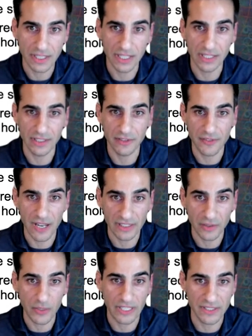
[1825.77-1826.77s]
and the fact that
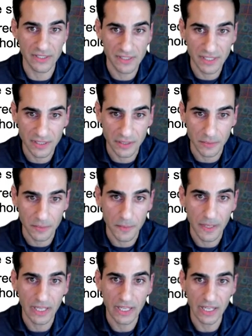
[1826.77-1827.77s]
we can see them
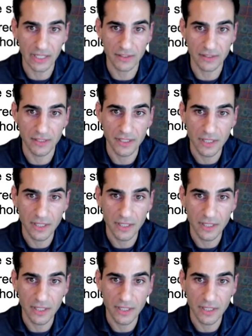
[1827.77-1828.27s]
at